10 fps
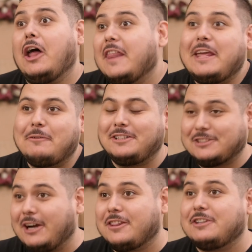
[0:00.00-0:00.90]
a language
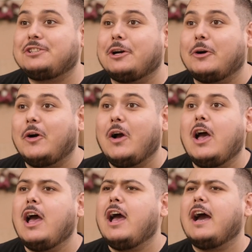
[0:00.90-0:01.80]
on the show.
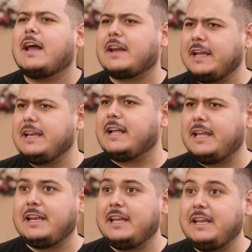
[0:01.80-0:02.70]
Rina
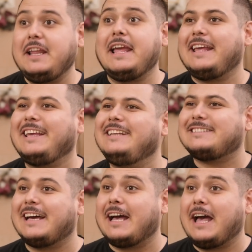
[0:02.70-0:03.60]
Kirin
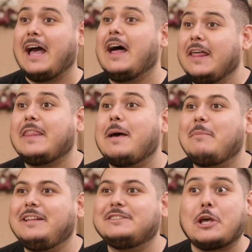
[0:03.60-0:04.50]
Isa. That
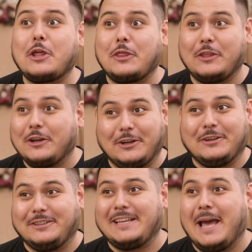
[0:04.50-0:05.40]
means the
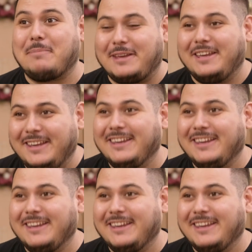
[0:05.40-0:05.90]
girl is happy.